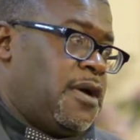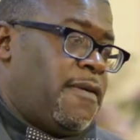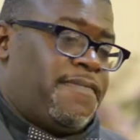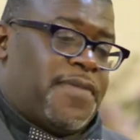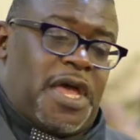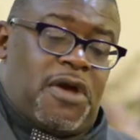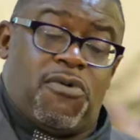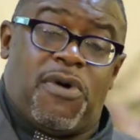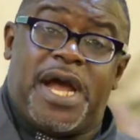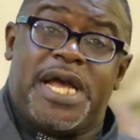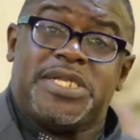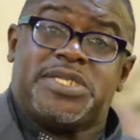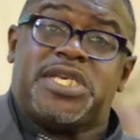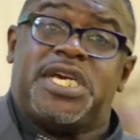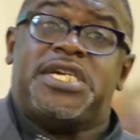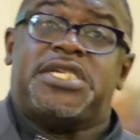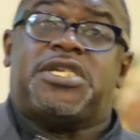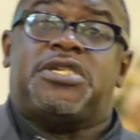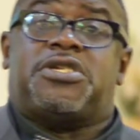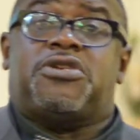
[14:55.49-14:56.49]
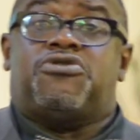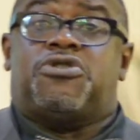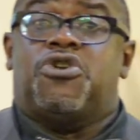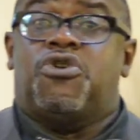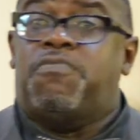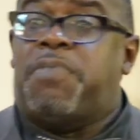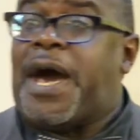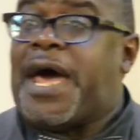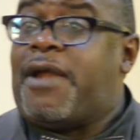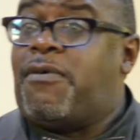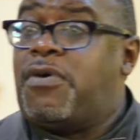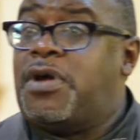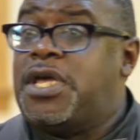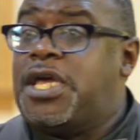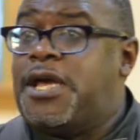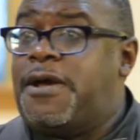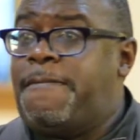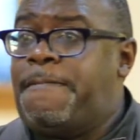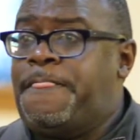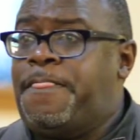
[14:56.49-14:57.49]
That's why it said to do battle with
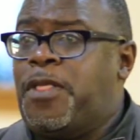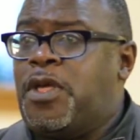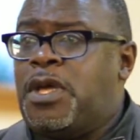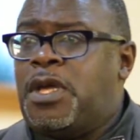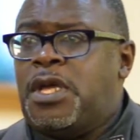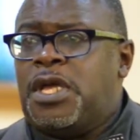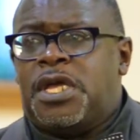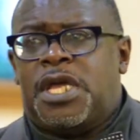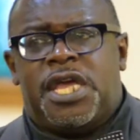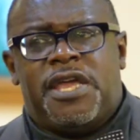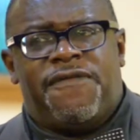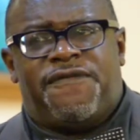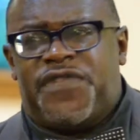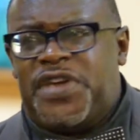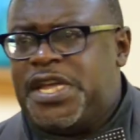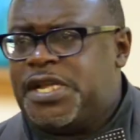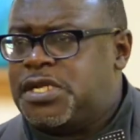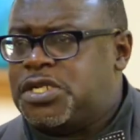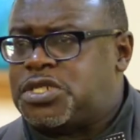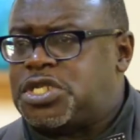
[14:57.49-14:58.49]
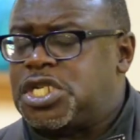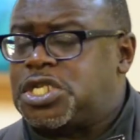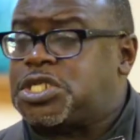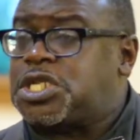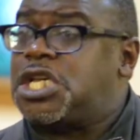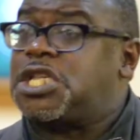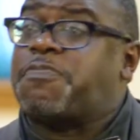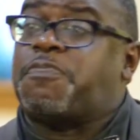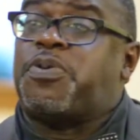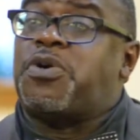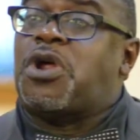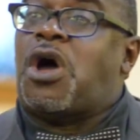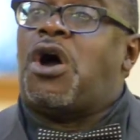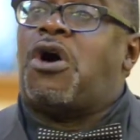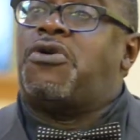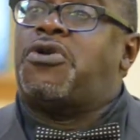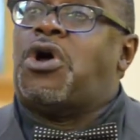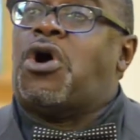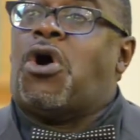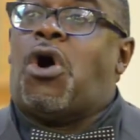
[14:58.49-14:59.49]
him, Ephesians 6 says, put
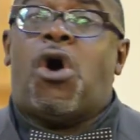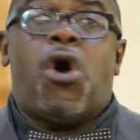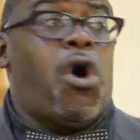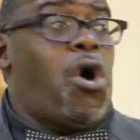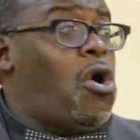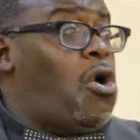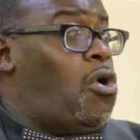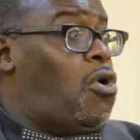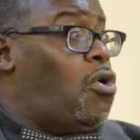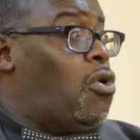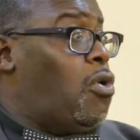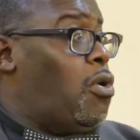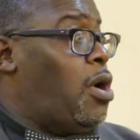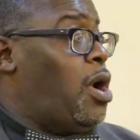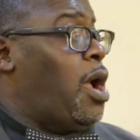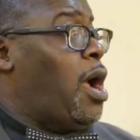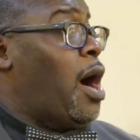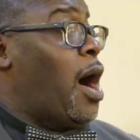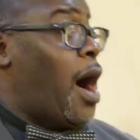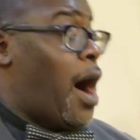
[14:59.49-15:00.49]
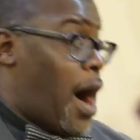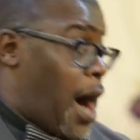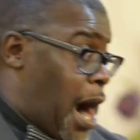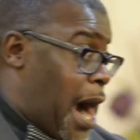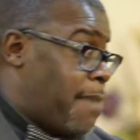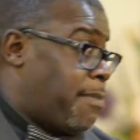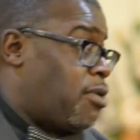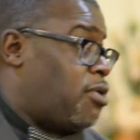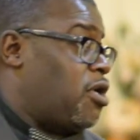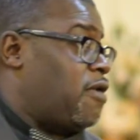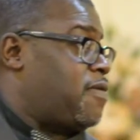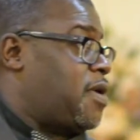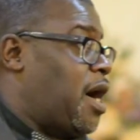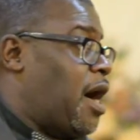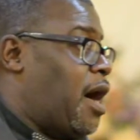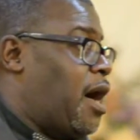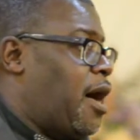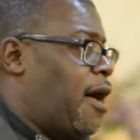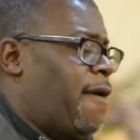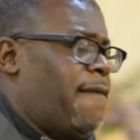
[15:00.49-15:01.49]
on the whole armor of
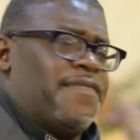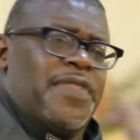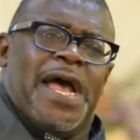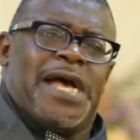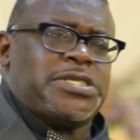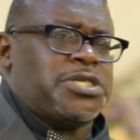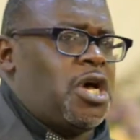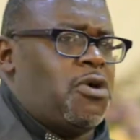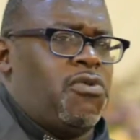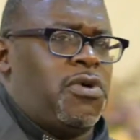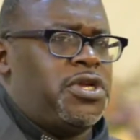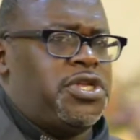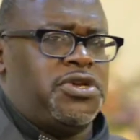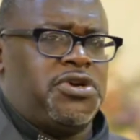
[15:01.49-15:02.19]
God. That's the only way